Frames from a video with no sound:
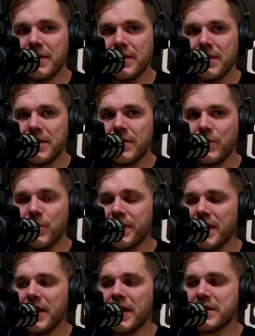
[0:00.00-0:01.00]
one thing
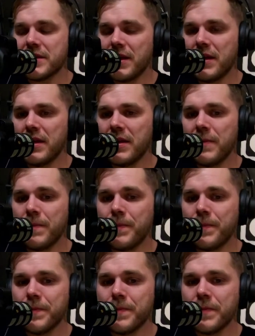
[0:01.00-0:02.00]
I'll say
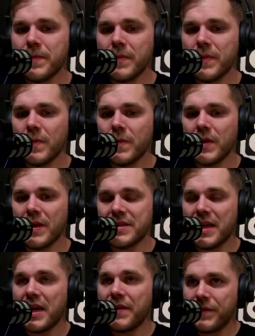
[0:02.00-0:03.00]
is that
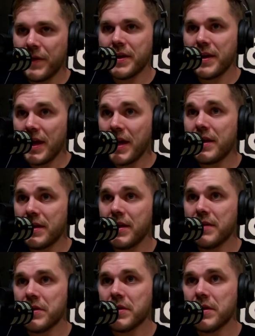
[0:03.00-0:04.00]
I fucking hate
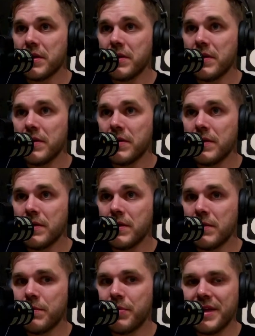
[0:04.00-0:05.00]
Kevin Lee,
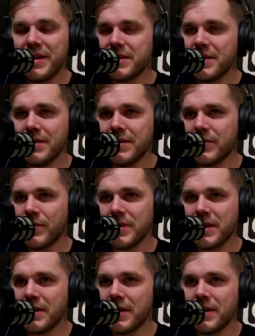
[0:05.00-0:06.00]
but he's still a
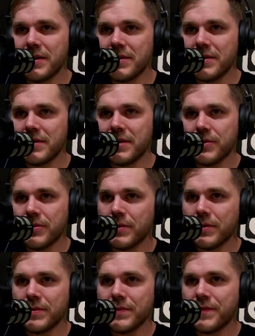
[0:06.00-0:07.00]

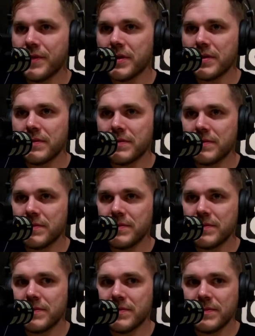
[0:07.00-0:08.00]
29-year-old fucking
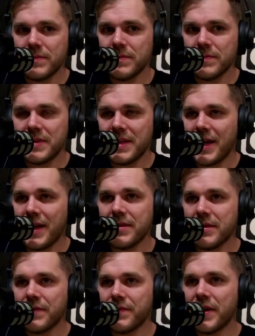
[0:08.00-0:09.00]

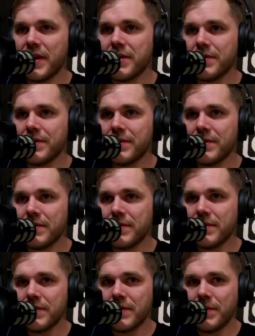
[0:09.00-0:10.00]
talented fighter.
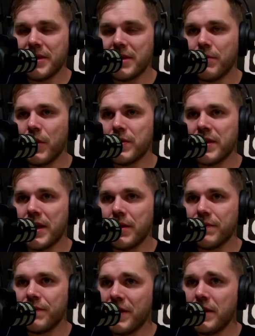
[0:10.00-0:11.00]
I mean, the Motown
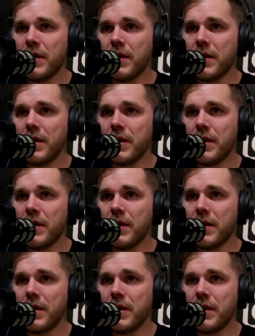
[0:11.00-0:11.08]
phenom.